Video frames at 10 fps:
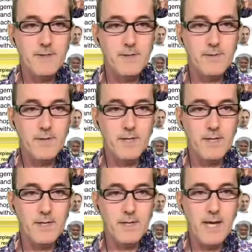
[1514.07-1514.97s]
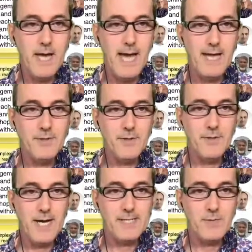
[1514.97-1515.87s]
to the Agile
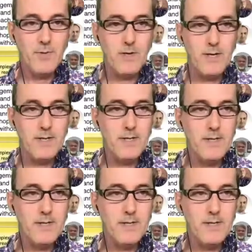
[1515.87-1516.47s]
Thoughts one.